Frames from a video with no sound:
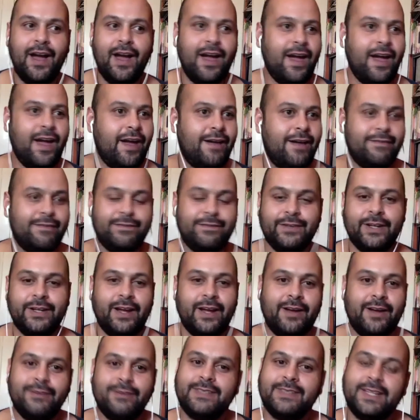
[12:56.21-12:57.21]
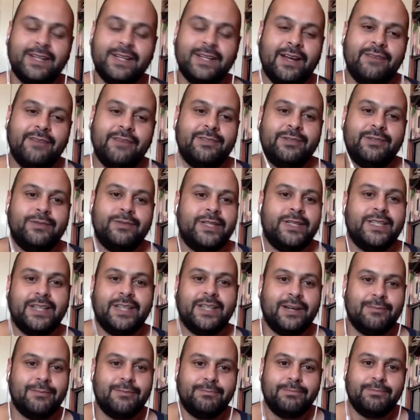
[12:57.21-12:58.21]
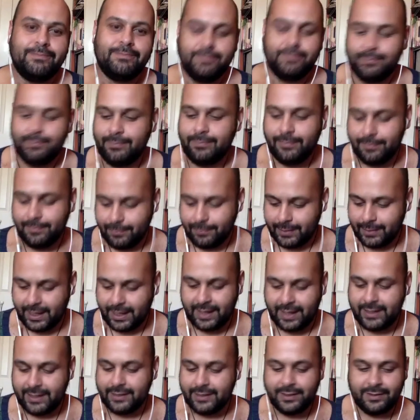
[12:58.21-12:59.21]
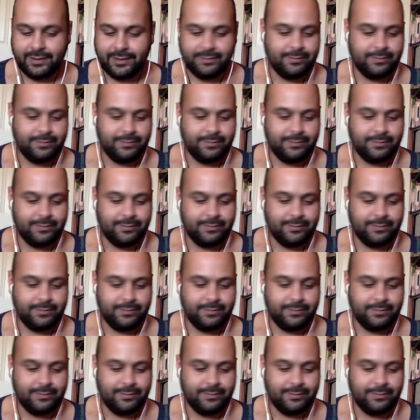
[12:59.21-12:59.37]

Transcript: every week I'm getting